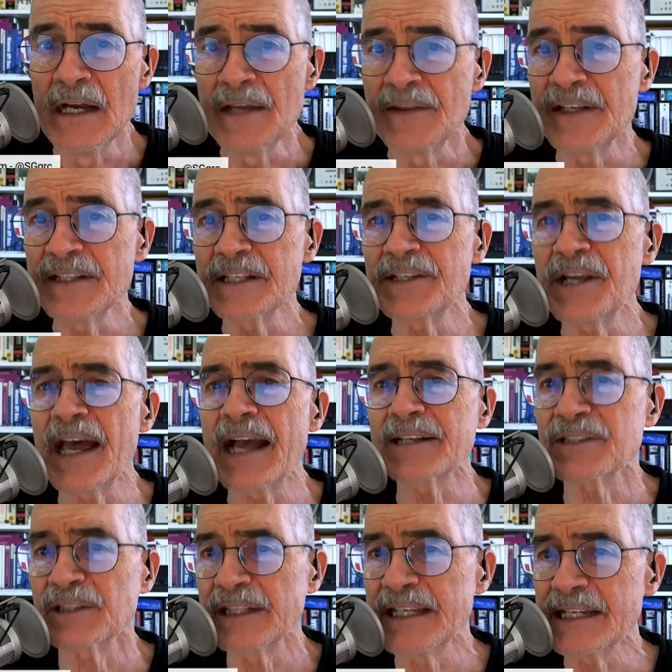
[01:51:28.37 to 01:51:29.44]
These
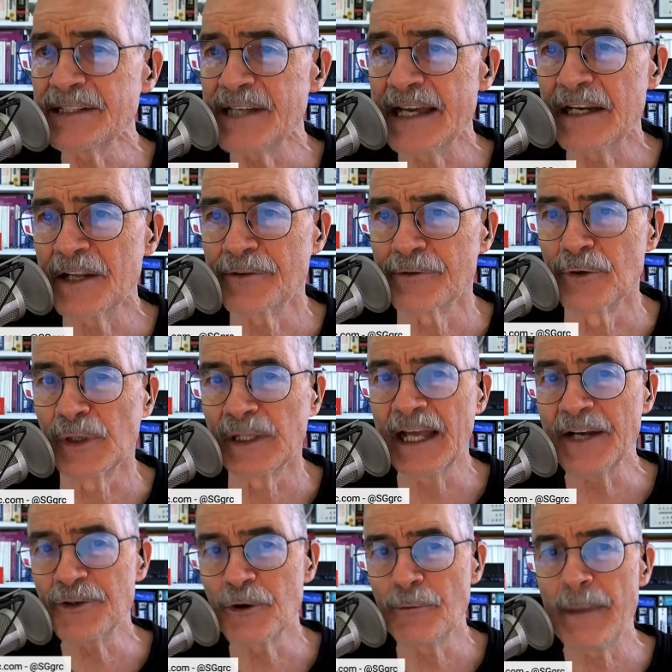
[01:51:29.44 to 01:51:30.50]
attacks leak data through
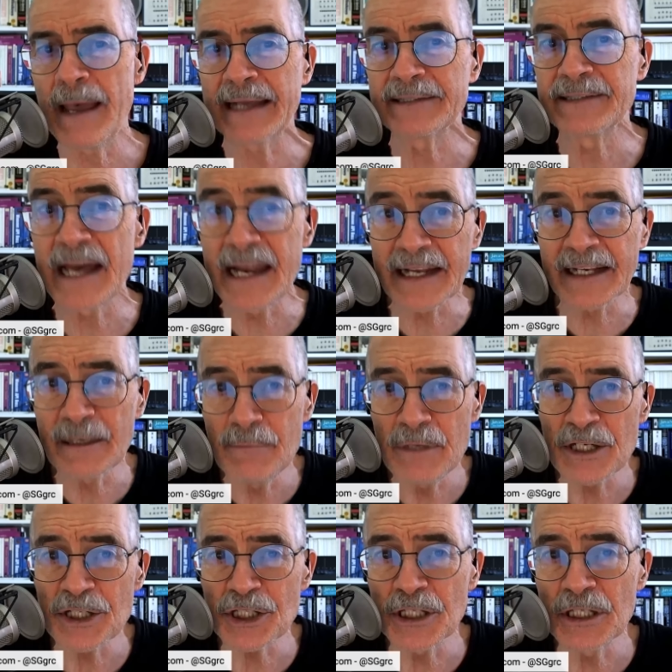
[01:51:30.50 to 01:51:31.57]
electromagnetic
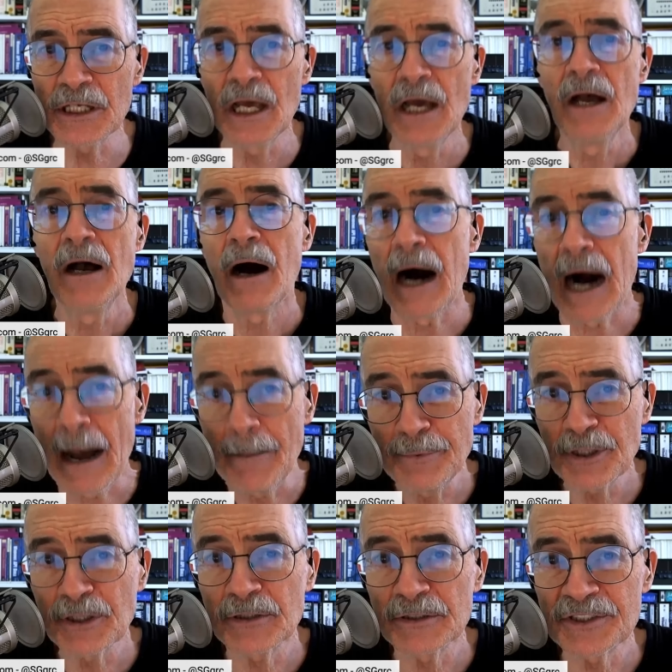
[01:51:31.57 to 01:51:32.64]
emission,
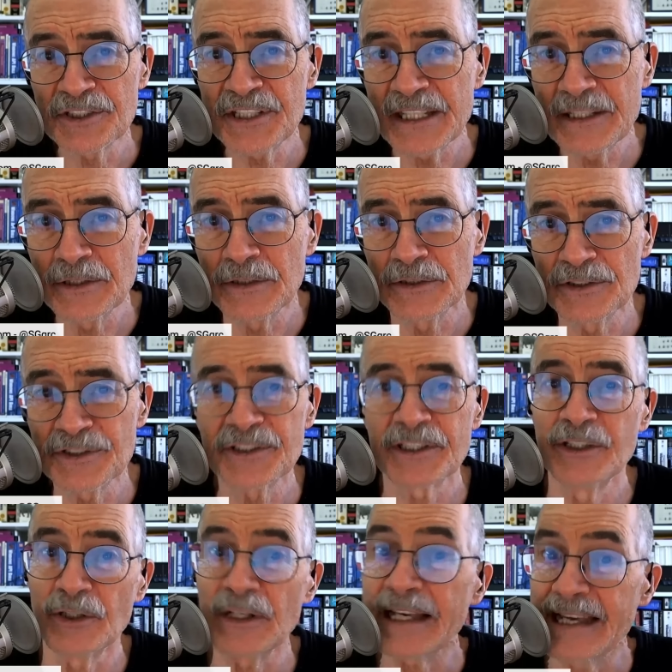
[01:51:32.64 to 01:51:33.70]
optical signals, you
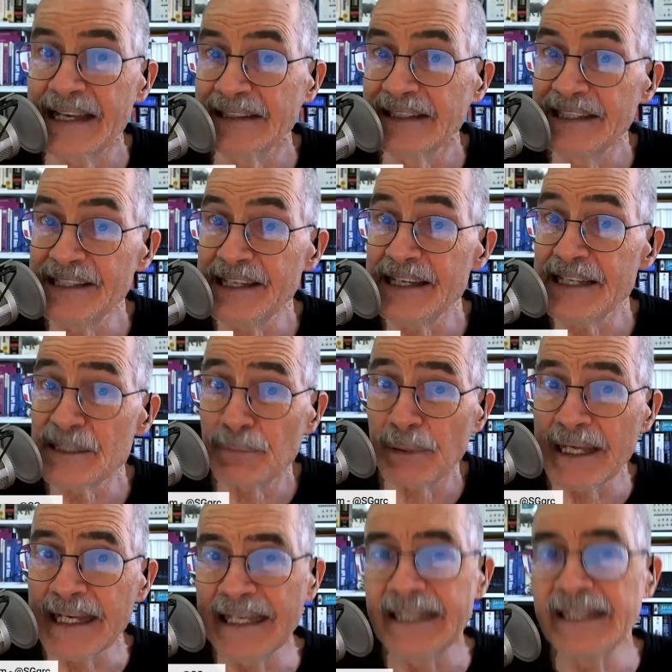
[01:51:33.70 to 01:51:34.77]
know, like L E Ds
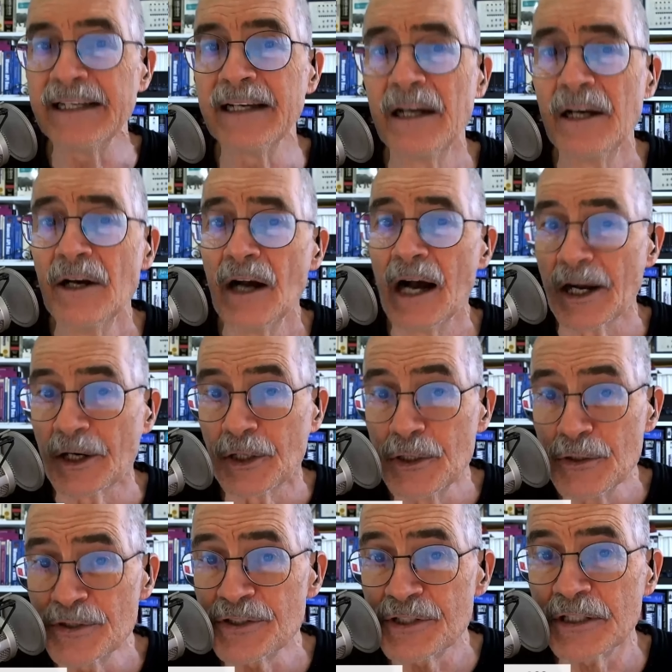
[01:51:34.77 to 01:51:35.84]
blinking,
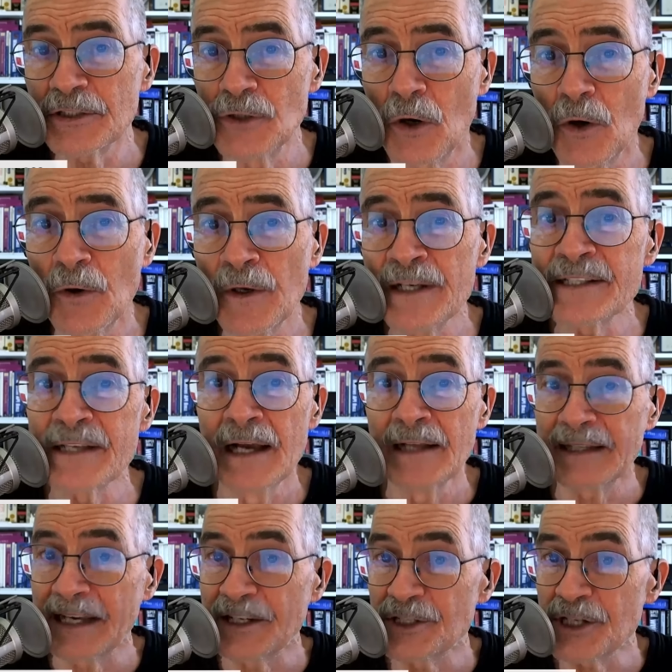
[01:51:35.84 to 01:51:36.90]
acoustic noise,
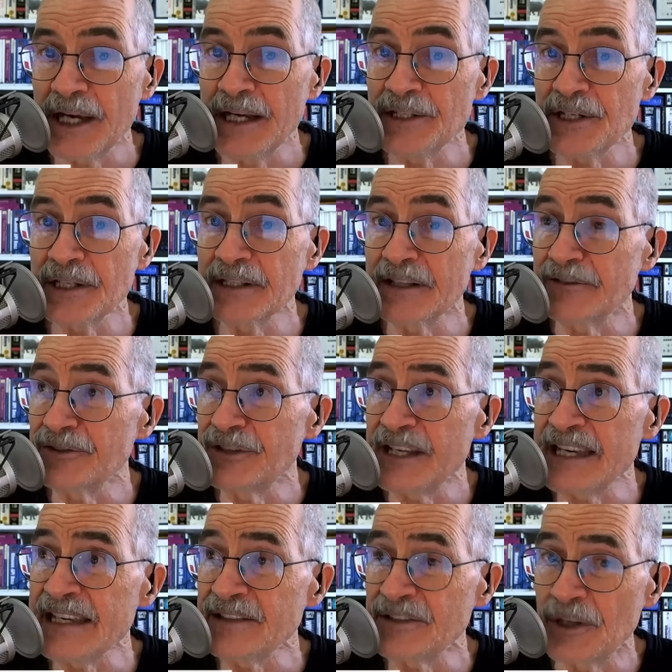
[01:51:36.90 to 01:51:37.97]
like changing the,
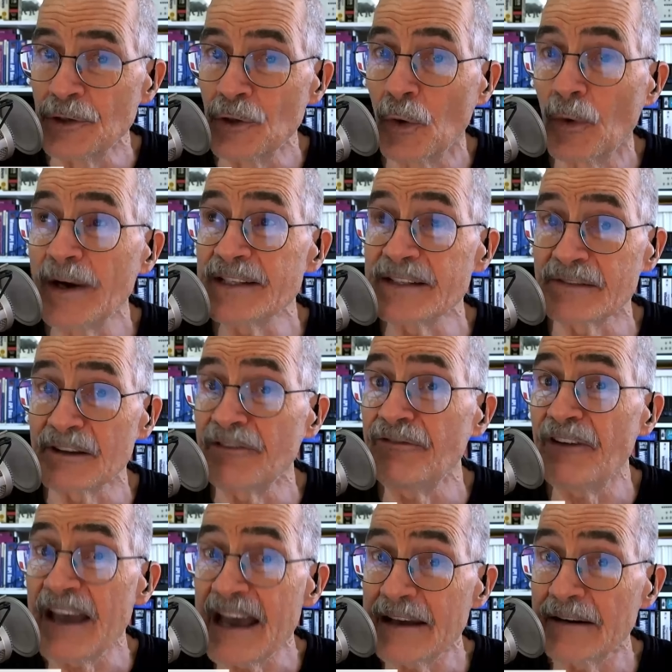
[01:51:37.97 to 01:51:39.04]
the, the noise of the
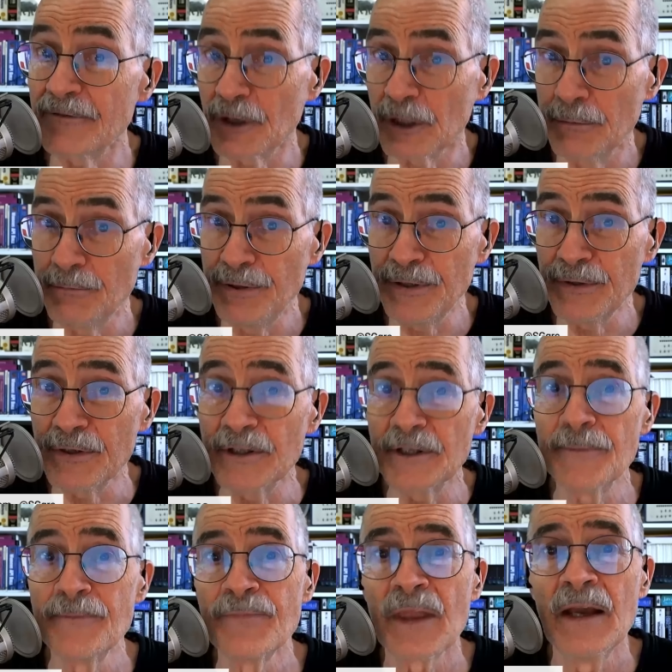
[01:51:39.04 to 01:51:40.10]
fan of the computer.
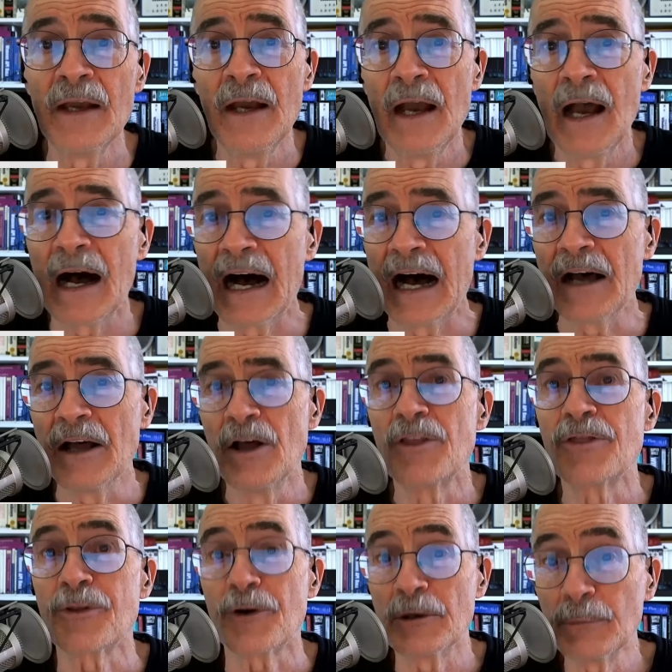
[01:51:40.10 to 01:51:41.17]
Wow. Uh,
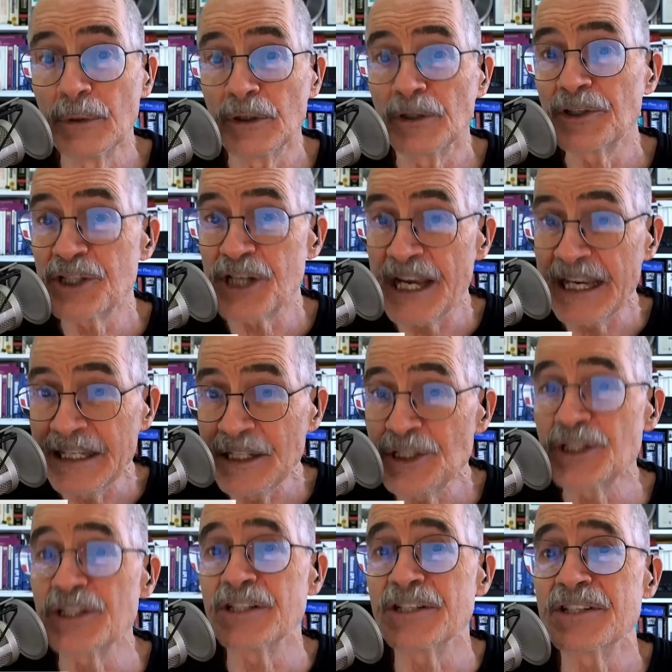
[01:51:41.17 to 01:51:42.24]
thermal
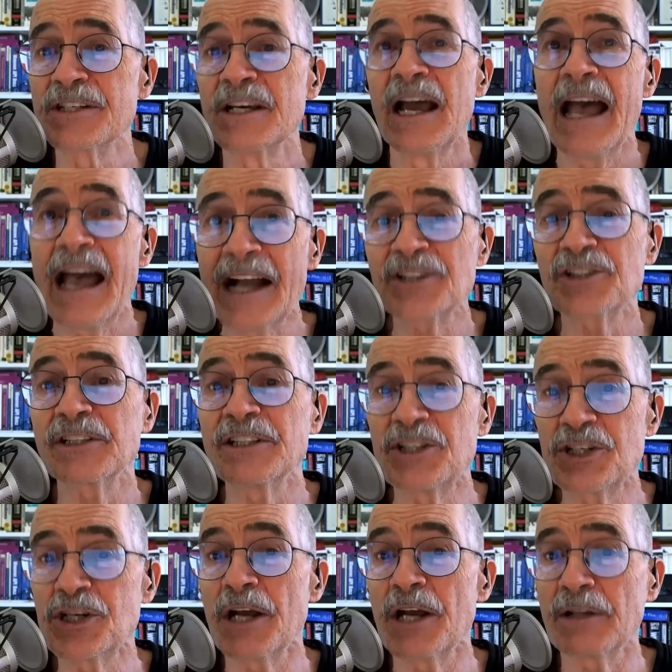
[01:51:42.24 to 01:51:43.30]
changes, actually
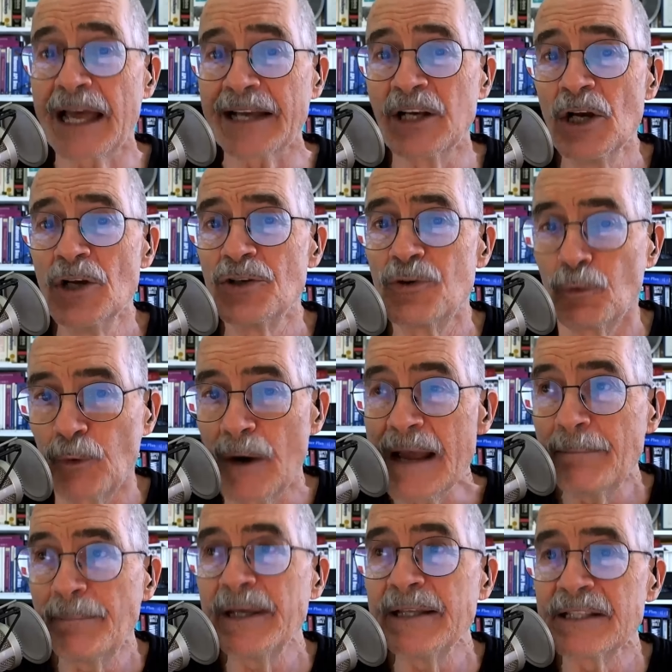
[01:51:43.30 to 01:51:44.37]
ch like
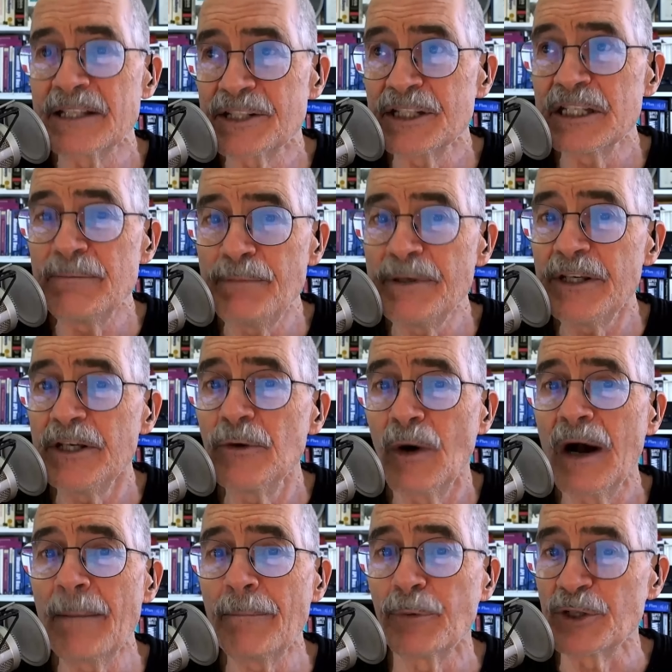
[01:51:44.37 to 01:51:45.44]
ramping the C P U
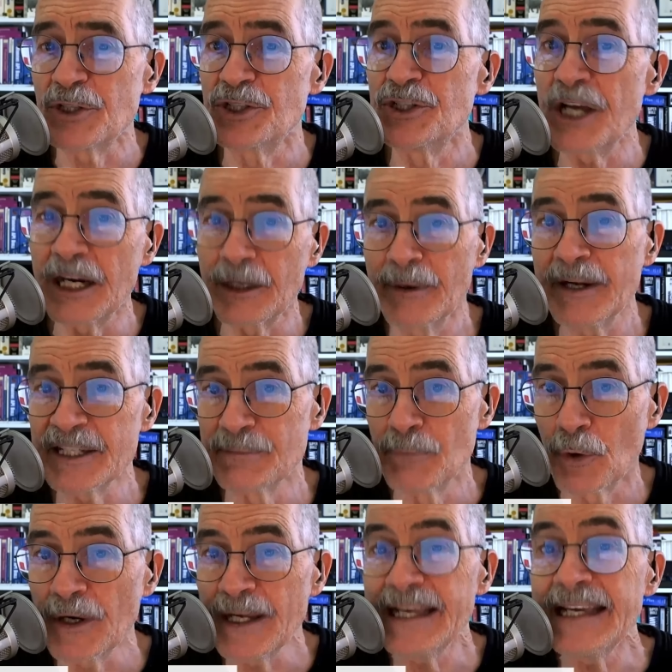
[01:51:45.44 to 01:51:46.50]
up, which generates
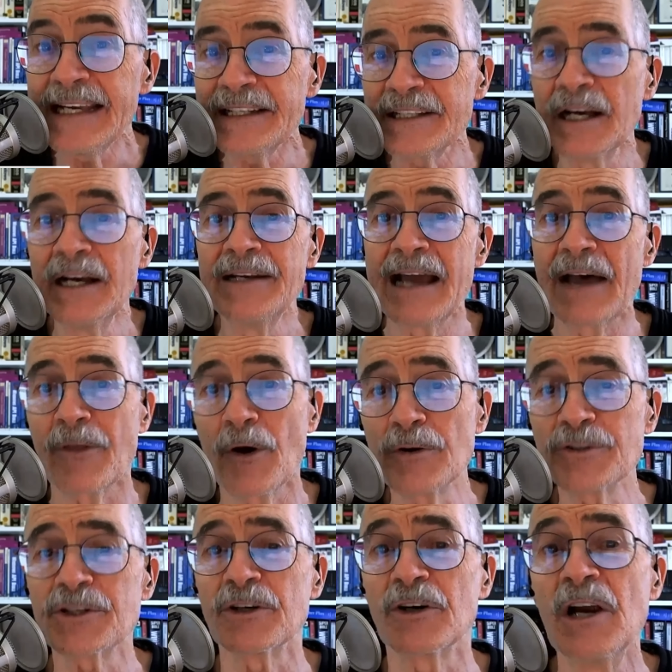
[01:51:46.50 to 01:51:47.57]
more heat. Now,
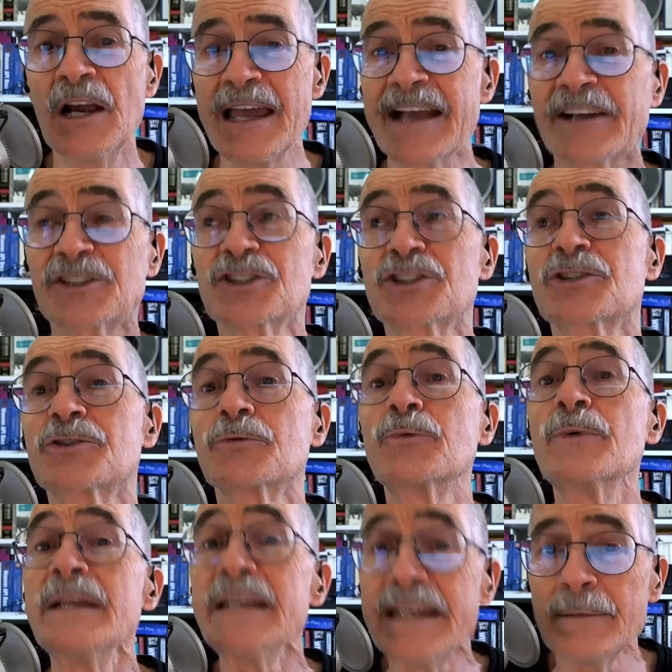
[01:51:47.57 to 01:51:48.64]
those are
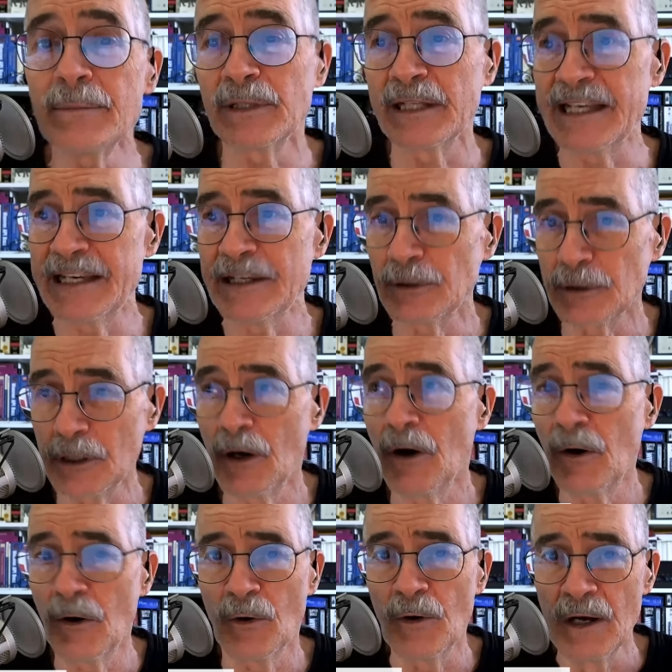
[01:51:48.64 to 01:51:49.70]
extremely
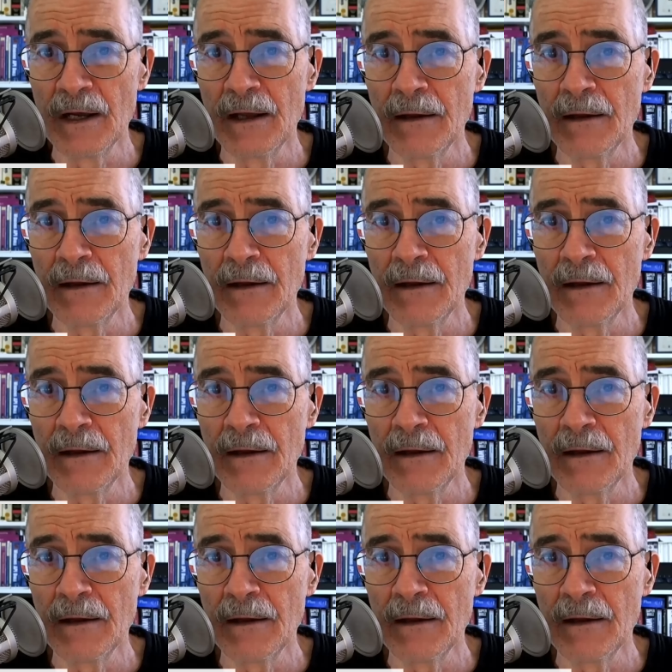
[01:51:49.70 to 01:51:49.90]
low